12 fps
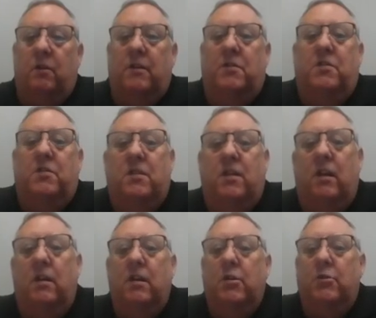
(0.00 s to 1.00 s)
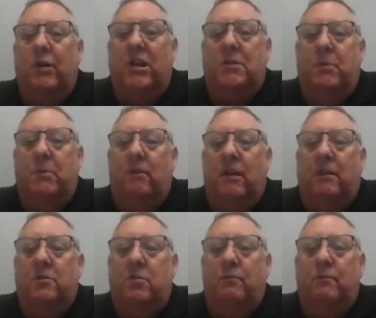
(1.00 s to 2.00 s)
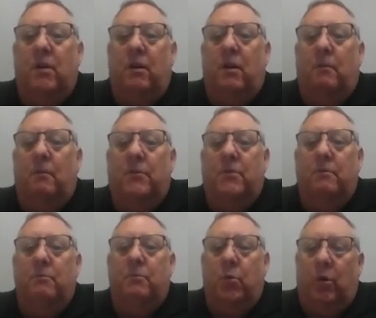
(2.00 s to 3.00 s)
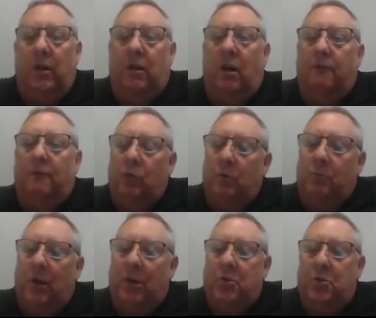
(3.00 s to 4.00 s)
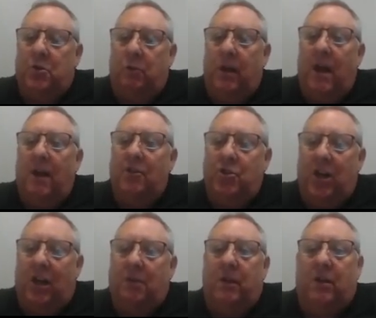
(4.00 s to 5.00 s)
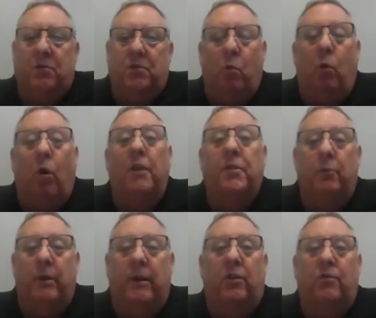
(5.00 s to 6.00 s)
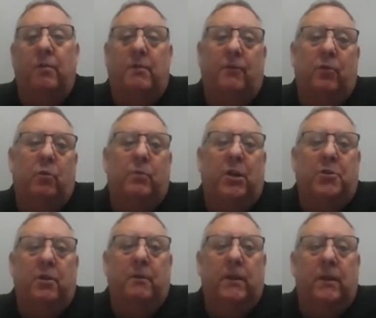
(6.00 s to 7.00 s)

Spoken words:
this is a transmitter that's putting out fluid pressure. So we have it checked because we want the readings from the fluid pressure.